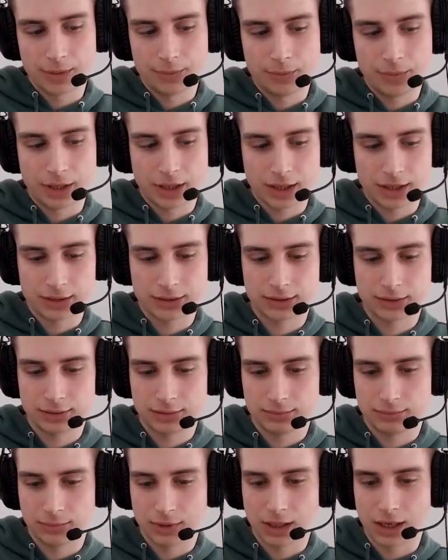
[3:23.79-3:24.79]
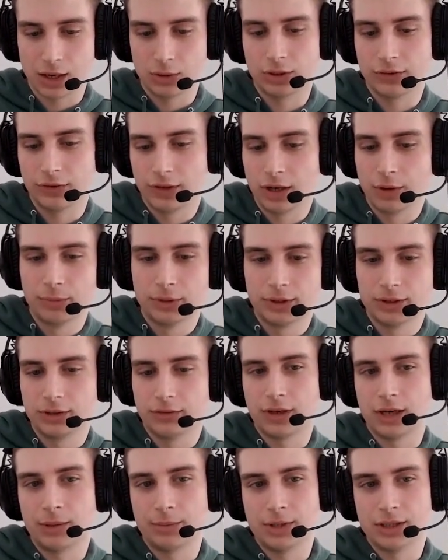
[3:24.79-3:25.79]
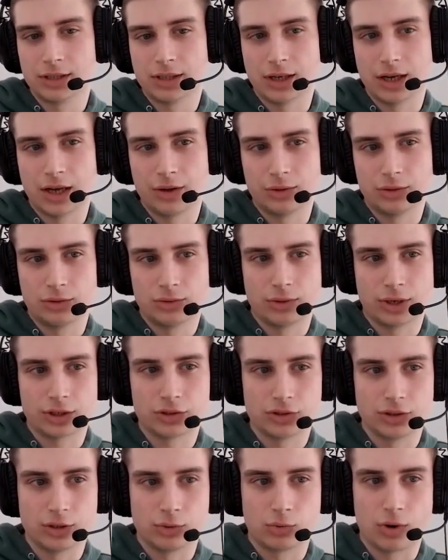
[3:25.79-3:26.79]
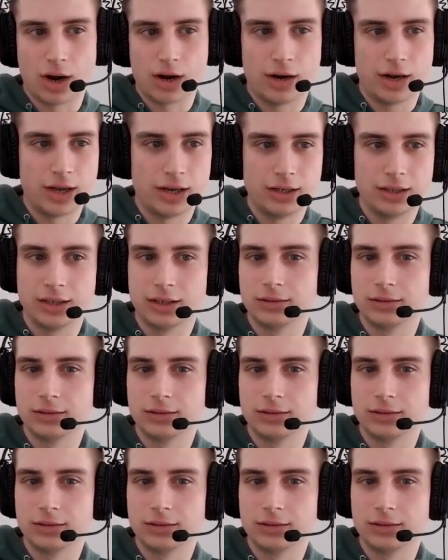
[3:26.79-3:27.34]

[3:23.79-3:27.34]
because cloud development environments allow you to actually run any